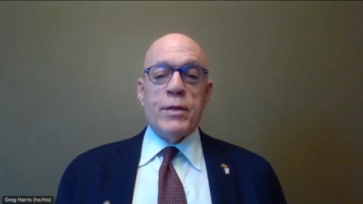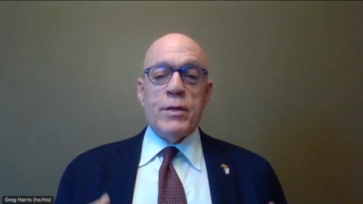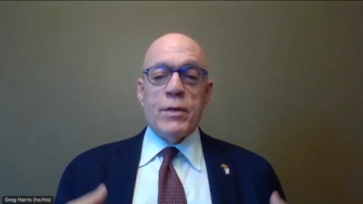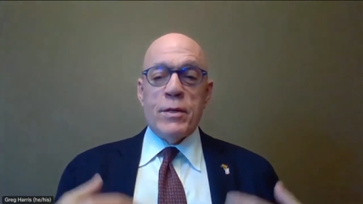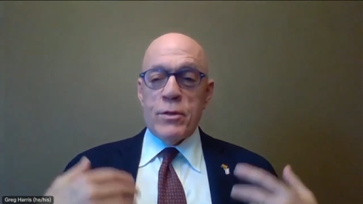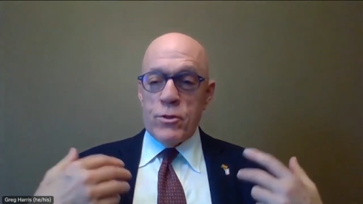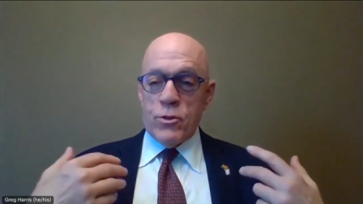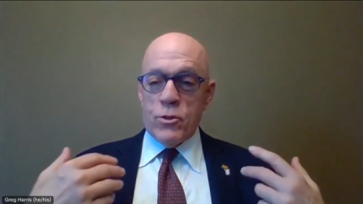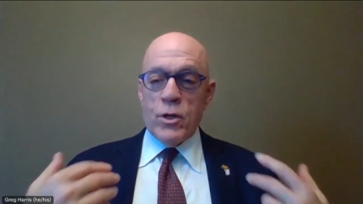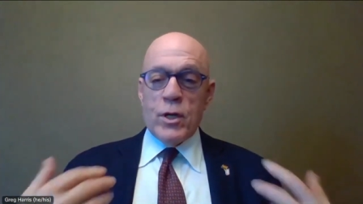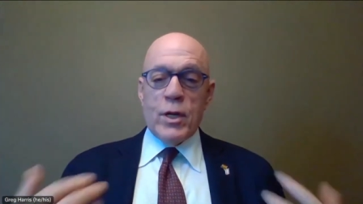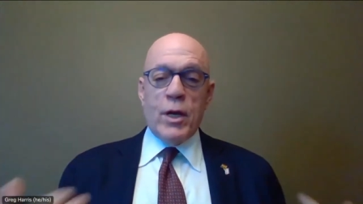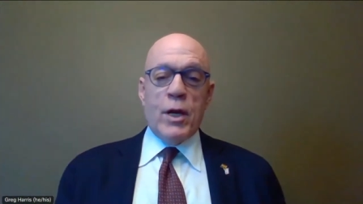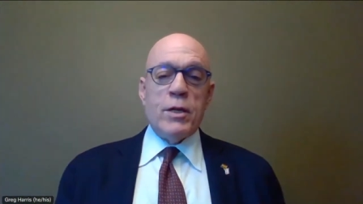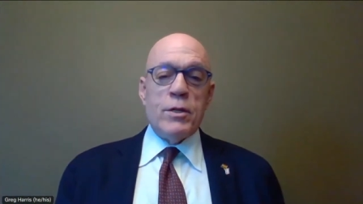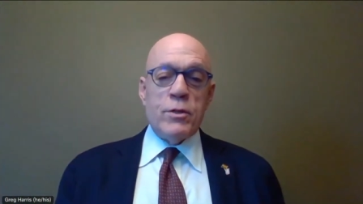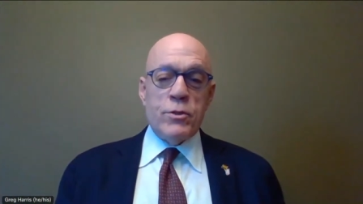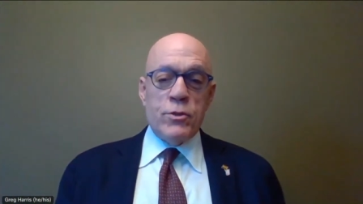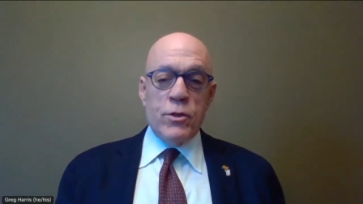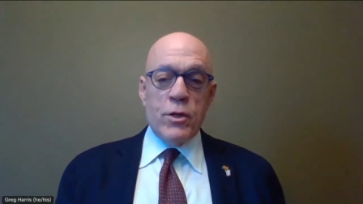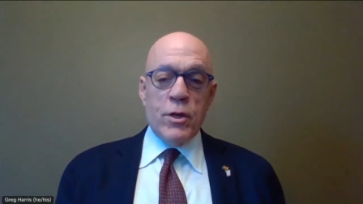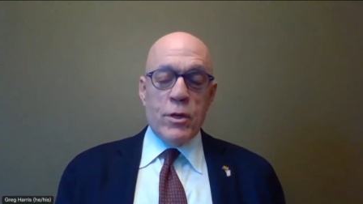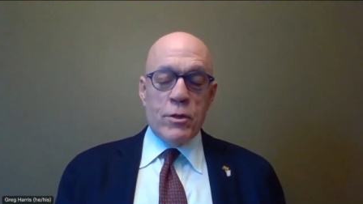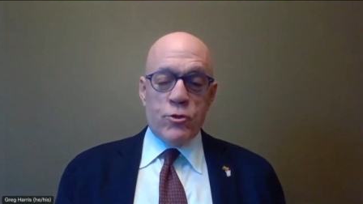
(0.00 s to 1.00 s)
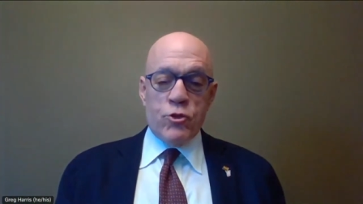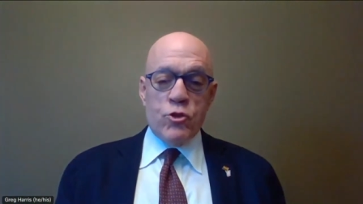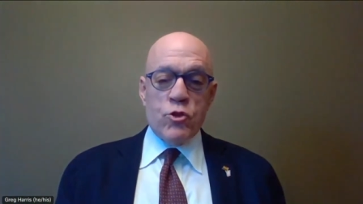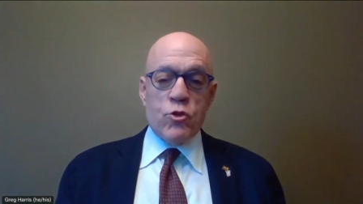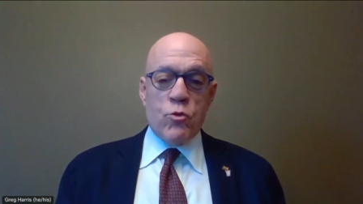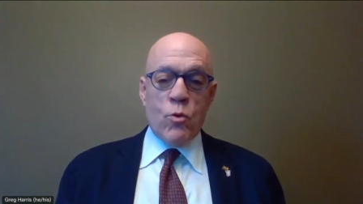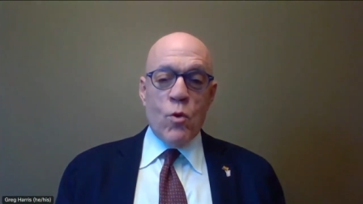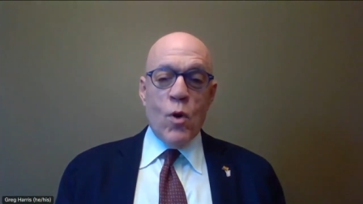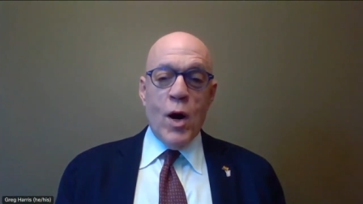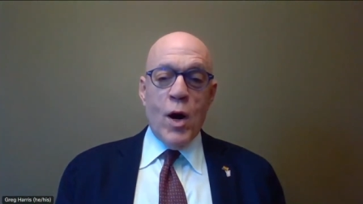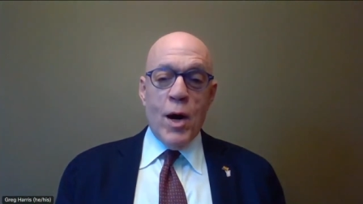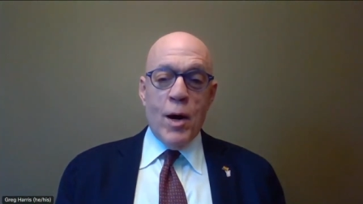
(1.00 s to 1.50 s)
and should I,
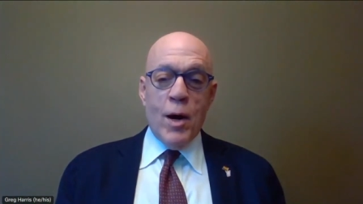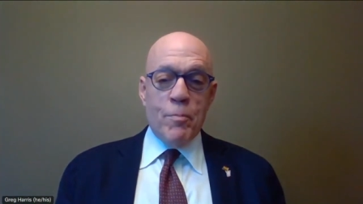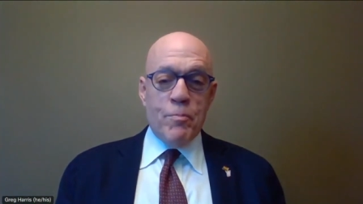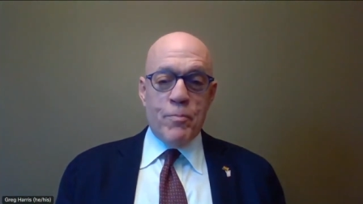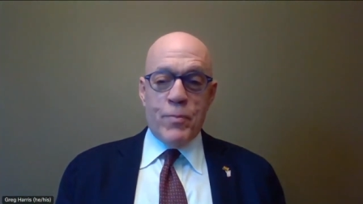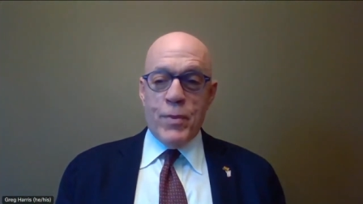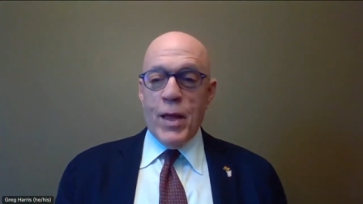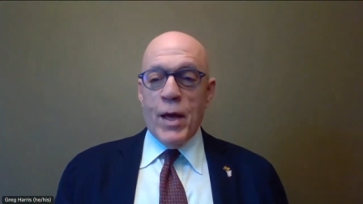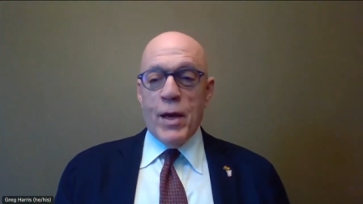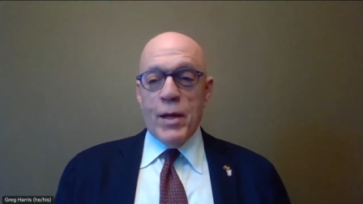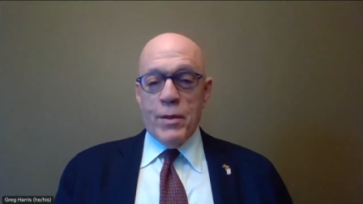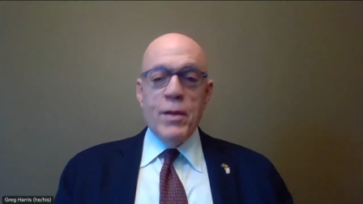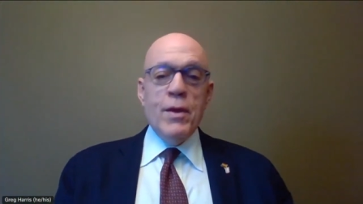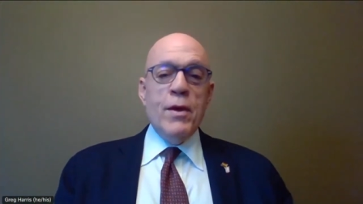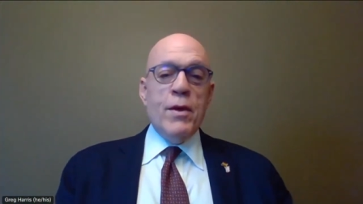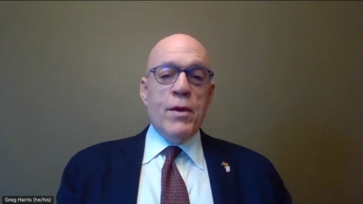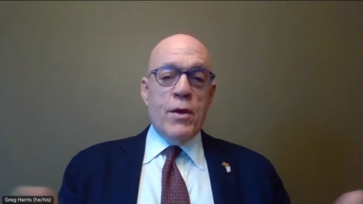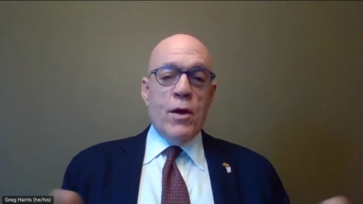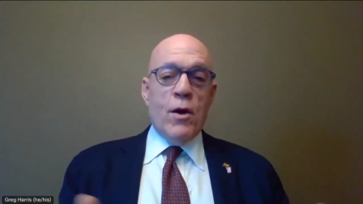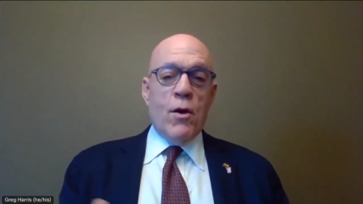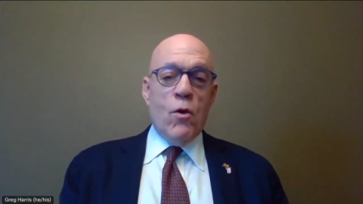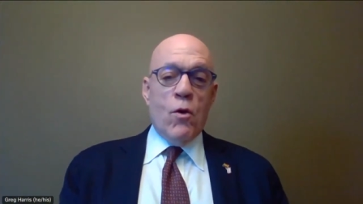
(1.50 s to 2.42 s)
screw up, then